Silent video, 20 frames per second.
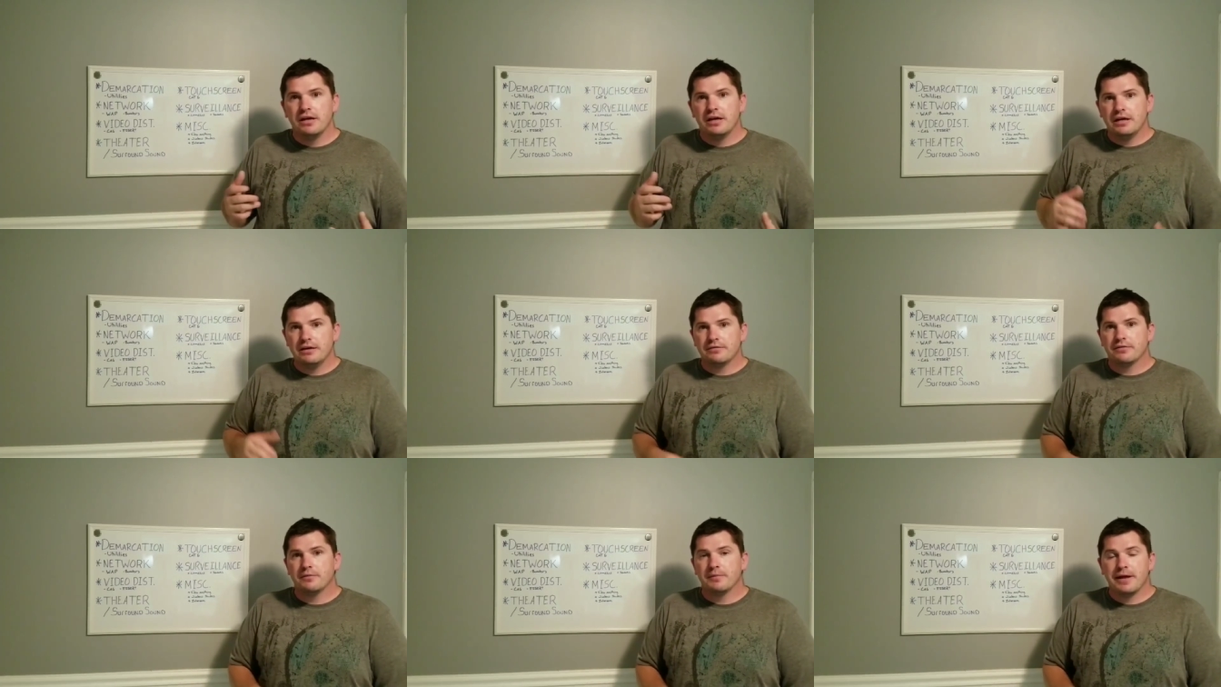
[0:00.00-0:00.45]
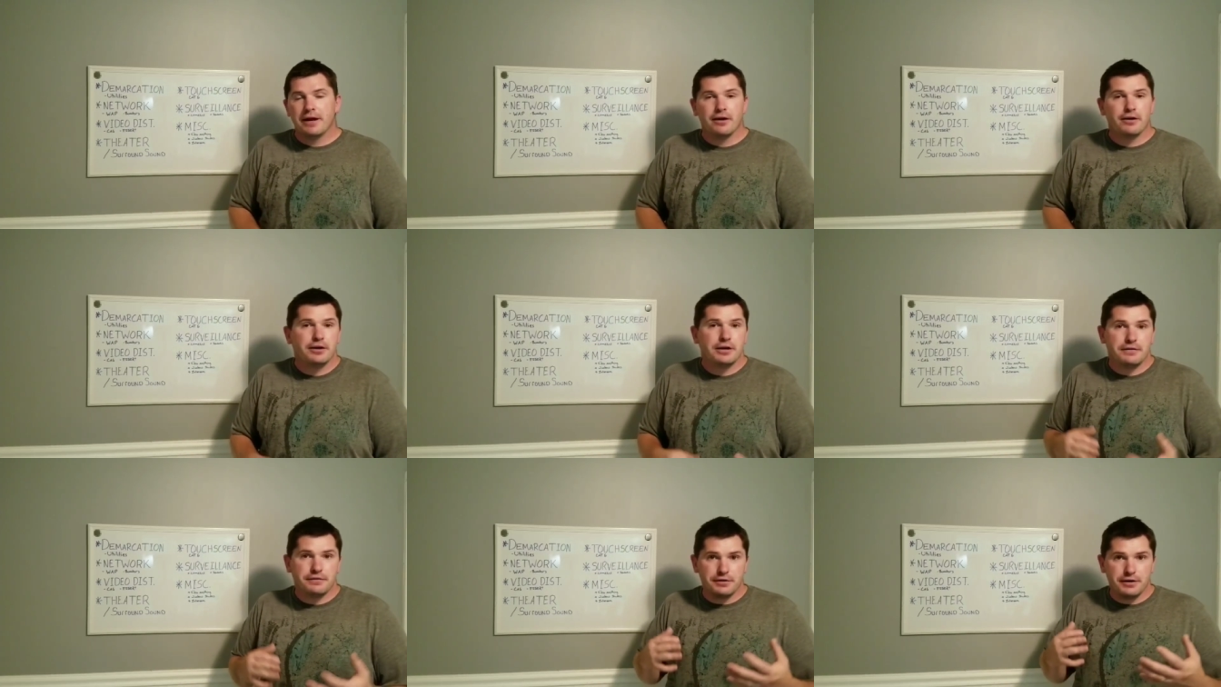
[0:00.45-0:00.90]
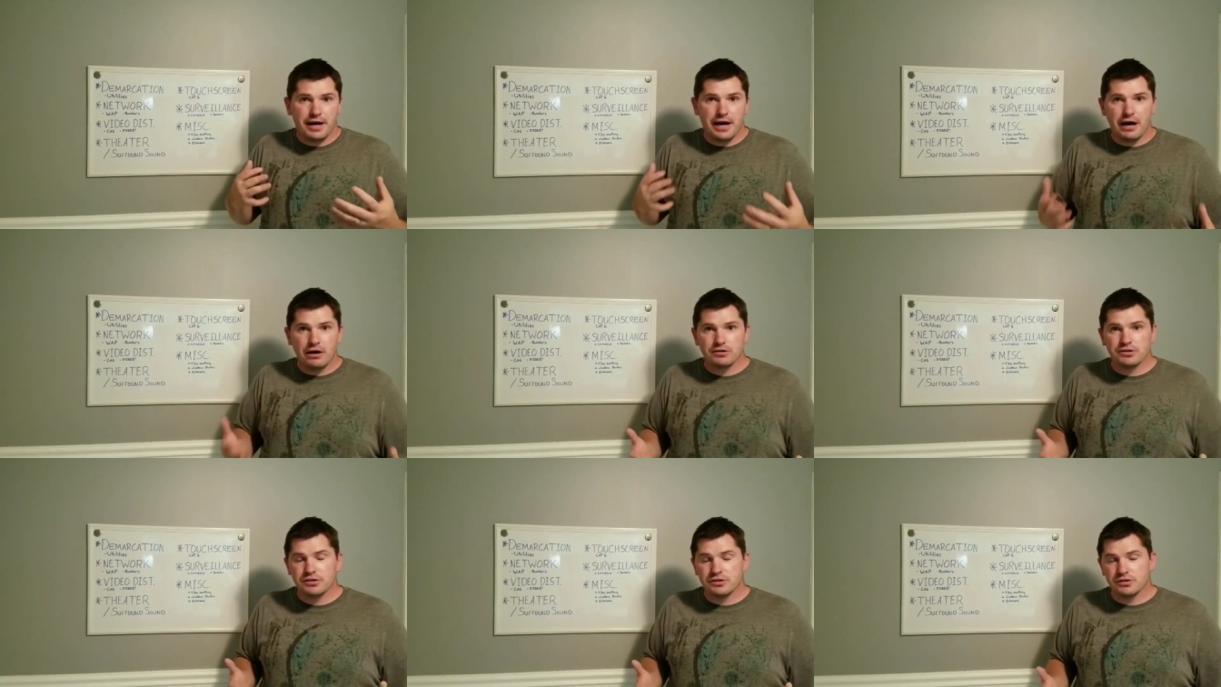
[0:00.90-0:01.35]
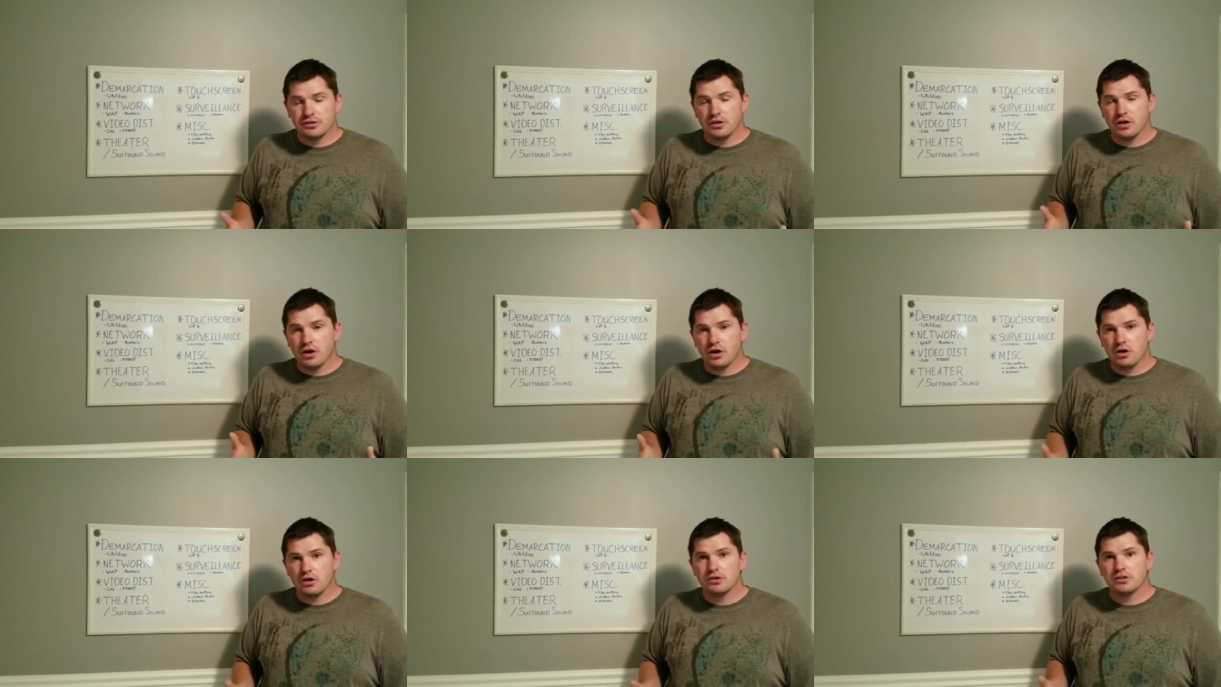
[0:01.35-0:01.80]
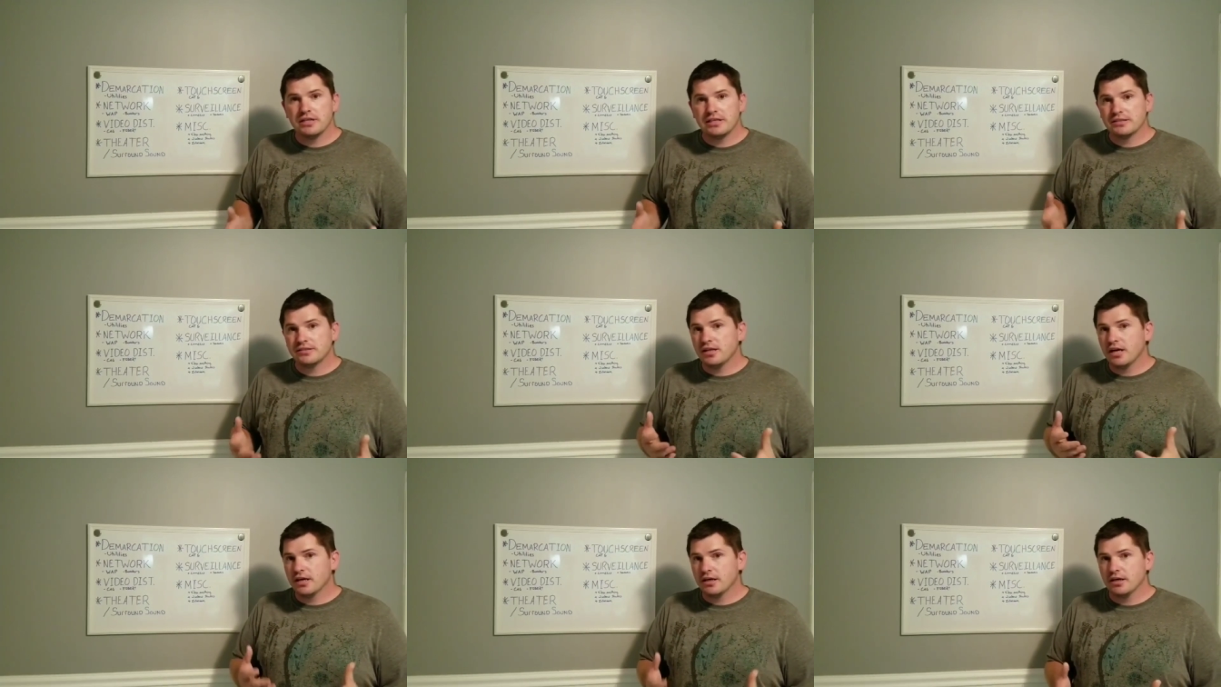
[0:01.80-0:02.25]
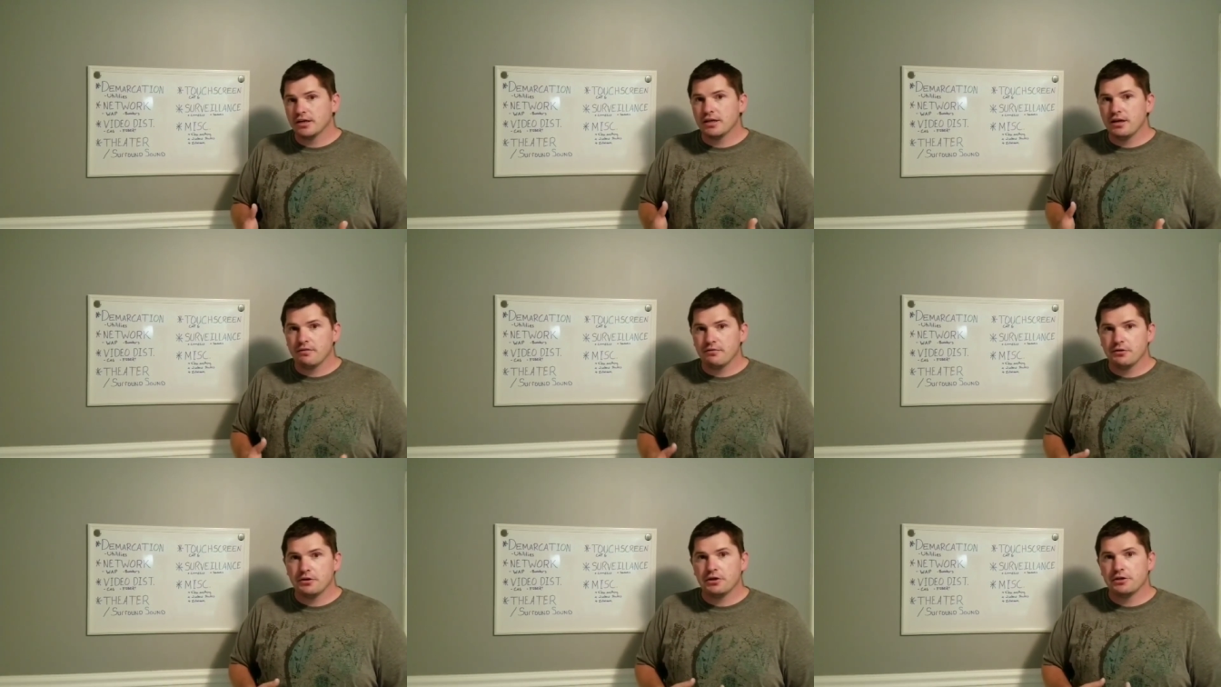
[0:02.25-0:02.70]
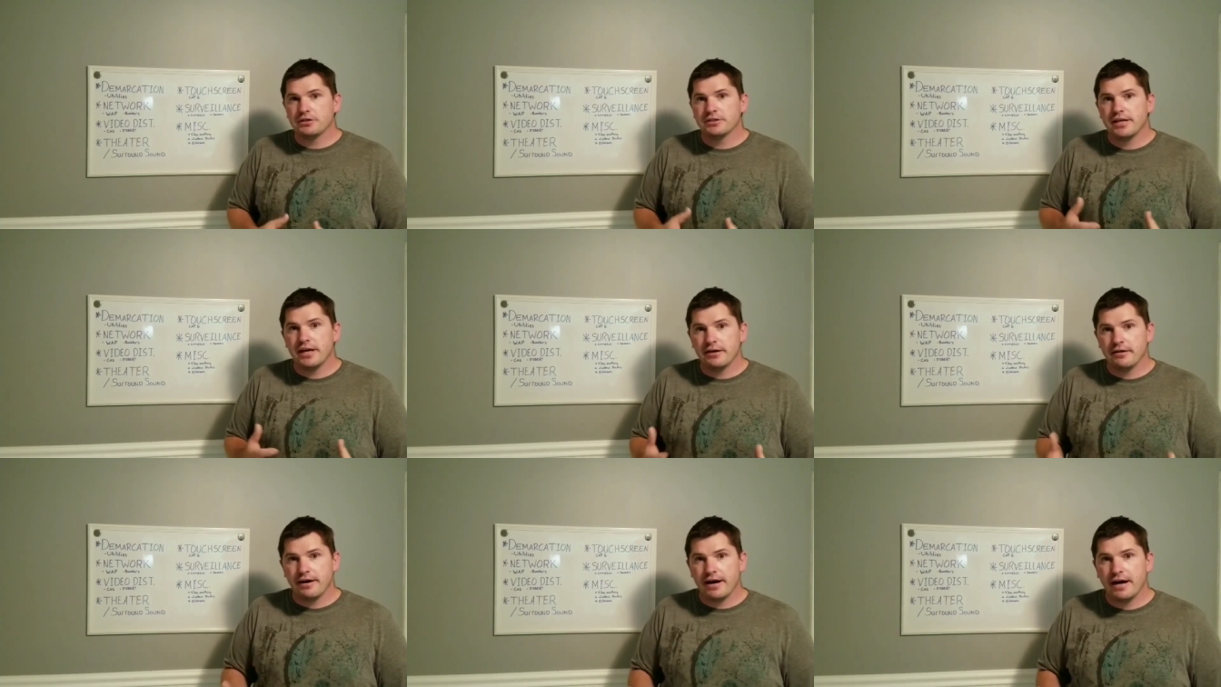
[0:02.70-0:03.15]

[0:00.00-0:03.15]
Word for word: And from there, if your house is large, that's not gonna cover your entire